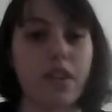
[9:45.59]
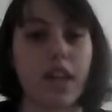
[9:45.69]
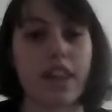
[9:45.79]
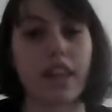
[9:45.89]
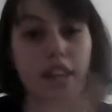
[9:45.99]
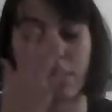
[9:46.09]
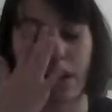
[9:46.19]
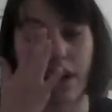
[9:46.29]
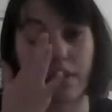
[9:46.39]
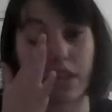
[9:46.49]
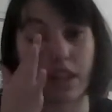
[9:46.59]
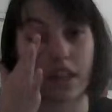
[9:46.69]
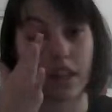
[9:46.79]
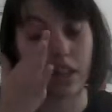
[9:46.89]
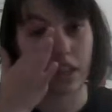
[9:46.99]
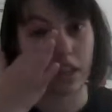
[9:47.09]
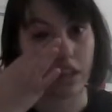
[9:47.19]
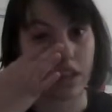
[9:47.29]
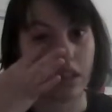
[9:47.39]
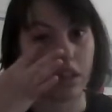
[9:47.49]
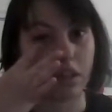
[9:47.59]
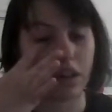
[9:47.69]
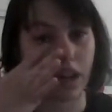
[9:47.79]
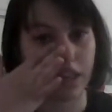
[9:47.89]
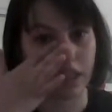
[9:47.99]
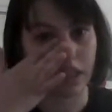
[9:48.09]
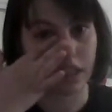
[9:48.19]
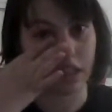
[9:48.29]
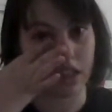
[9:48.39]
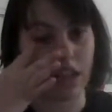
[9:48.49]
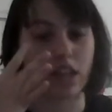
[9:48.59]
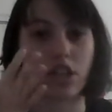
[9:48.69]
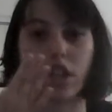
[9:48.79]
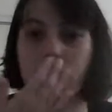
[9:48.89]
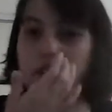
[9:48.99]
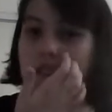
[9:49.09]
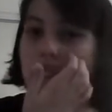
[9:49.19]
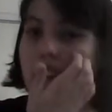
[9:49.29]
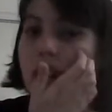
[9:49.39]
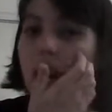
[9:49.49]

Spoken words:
Again, they do have the United Nations